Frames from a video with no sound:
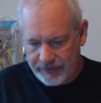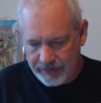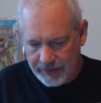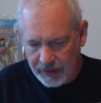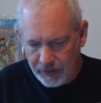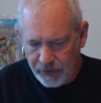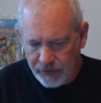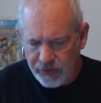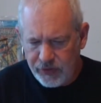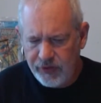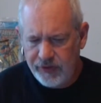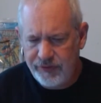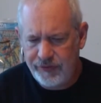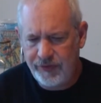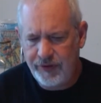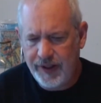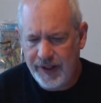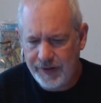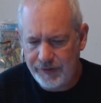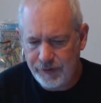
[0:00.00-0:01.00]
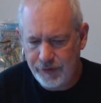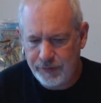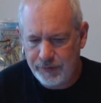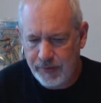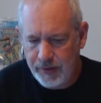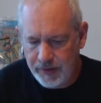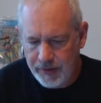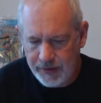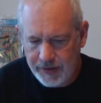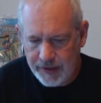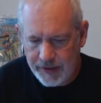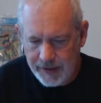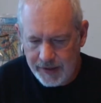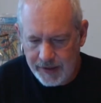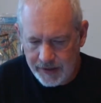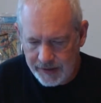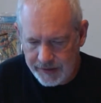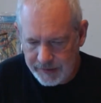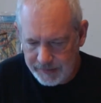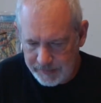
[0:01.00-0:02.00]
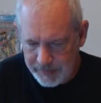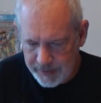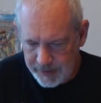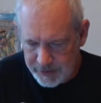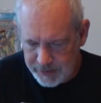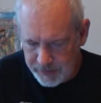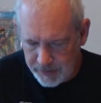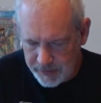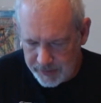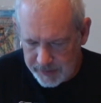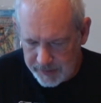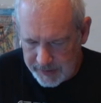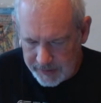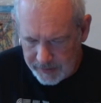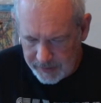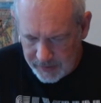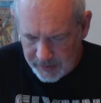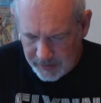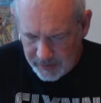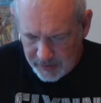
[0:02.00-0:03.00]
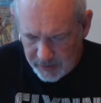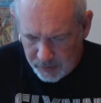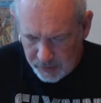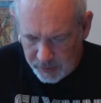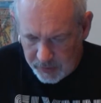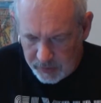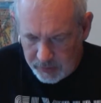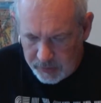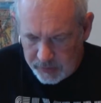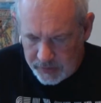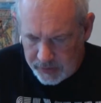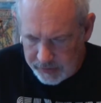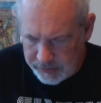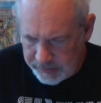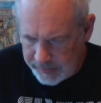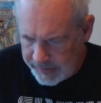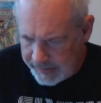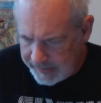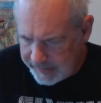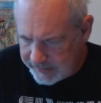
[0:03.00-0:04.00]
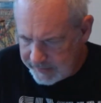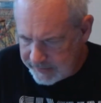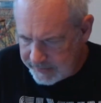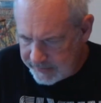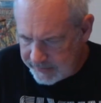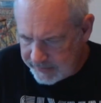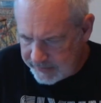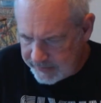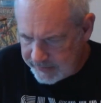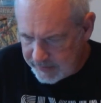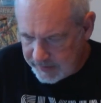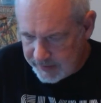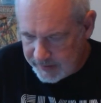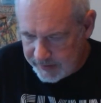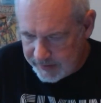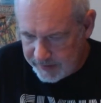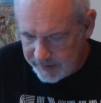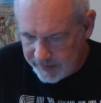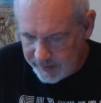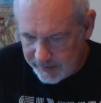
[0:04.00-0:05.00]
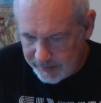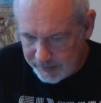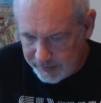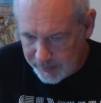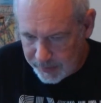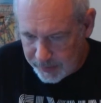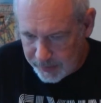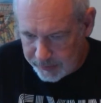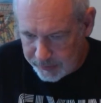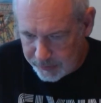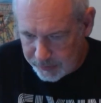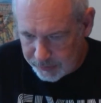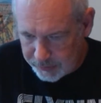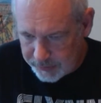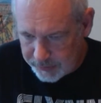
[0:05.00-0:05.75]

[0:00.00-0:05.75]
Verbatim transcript: I always heard five is probably kind of like the benchmark now. When where it ranks in the Marvel